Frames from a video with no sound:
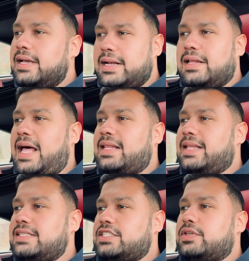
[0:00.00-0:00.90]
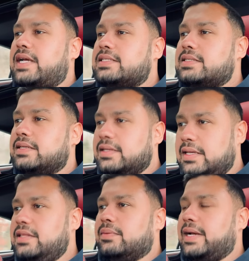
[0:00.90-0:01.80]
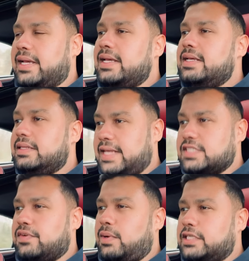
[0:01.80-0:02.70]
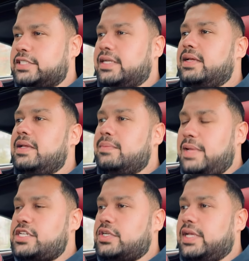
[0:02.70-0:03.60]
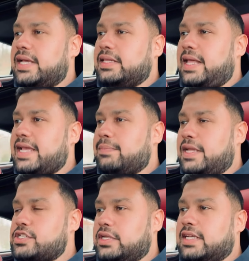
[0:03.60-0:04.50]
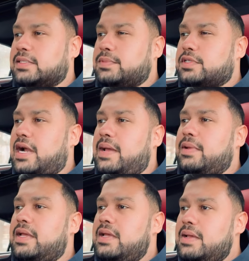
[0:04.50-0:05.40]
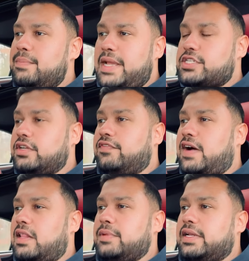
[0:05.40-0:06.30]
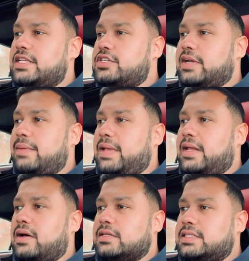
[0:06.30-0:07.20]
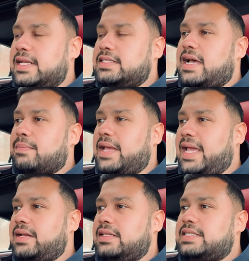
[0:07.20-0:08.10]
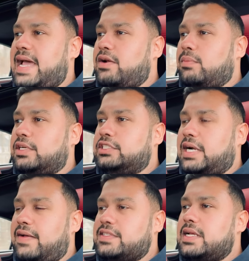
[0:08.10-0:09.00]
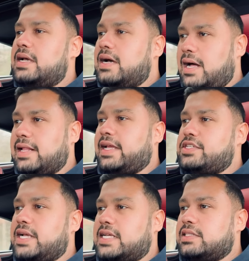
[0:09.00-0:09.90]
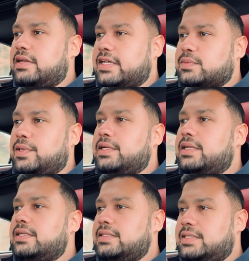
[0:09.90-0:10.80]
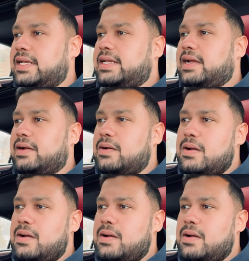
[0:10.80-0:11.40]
and a lot less stressed. Either way, thanks for watching. Make sure you hit like, make sure you hit subscribe, make sure you follow me on Instagram and on TikTok. My handle is at Omar Drives. I'll catch you guys in the next one. Take care.